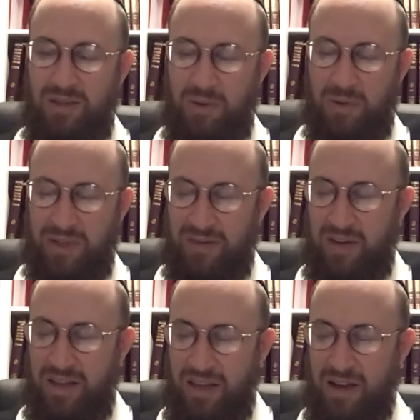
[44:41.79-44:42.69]
We will leave it
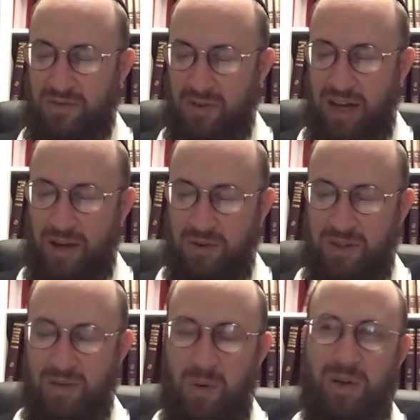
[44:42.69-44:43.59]
at that for now.
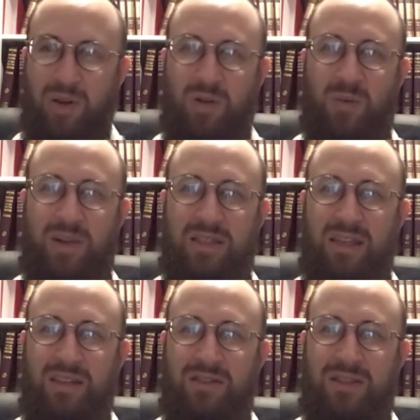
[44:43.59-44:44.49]
So what we learned was
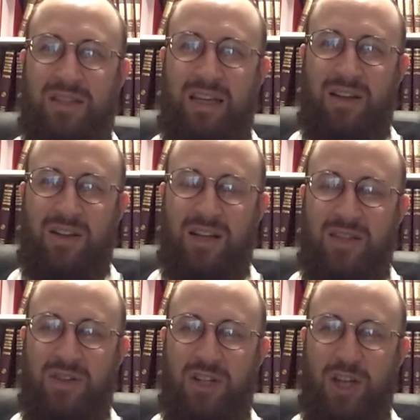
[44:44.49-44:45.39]
that there's seeing in the eyes
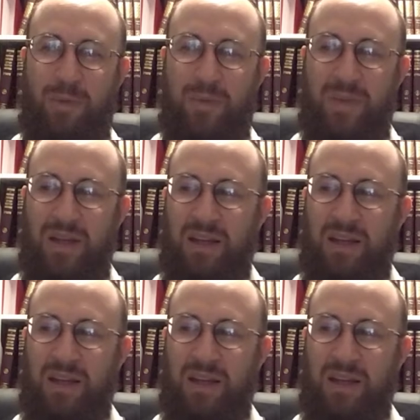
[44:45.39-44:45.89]
of Hashem.